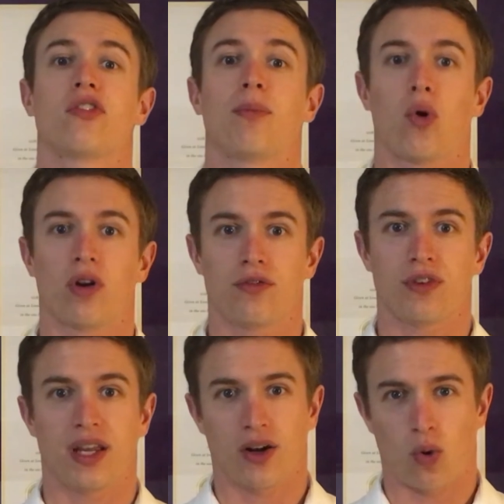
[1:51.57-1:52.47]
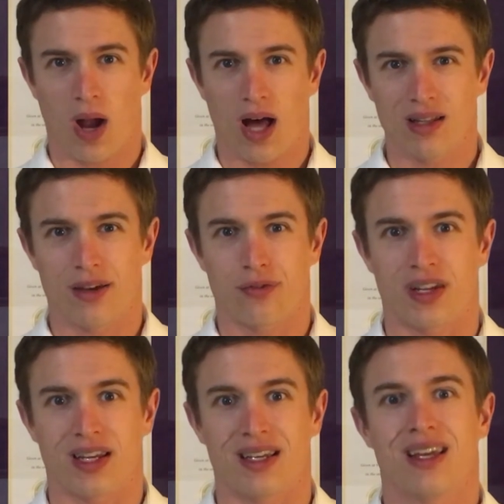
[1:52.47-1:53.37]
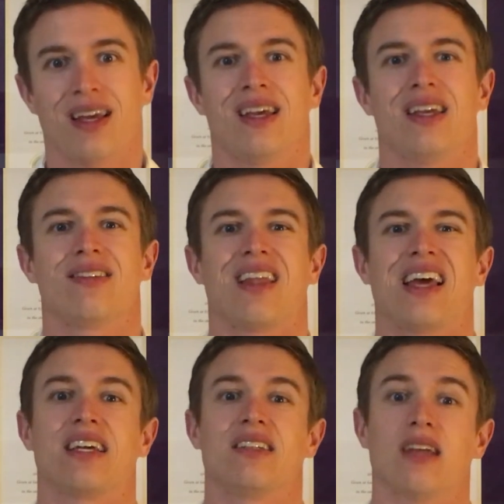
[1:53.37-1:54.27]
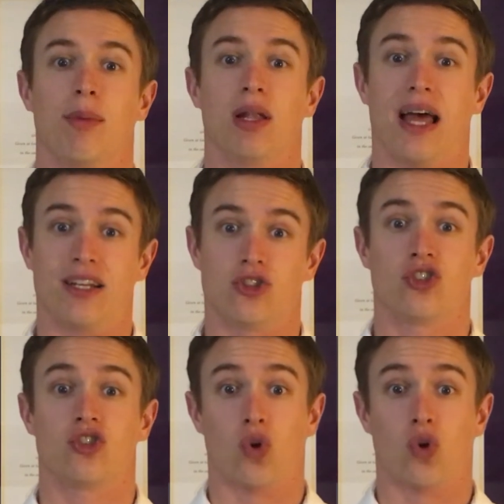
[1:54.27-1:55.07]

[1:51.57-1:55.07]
supportive gear while lifting is like a double-edged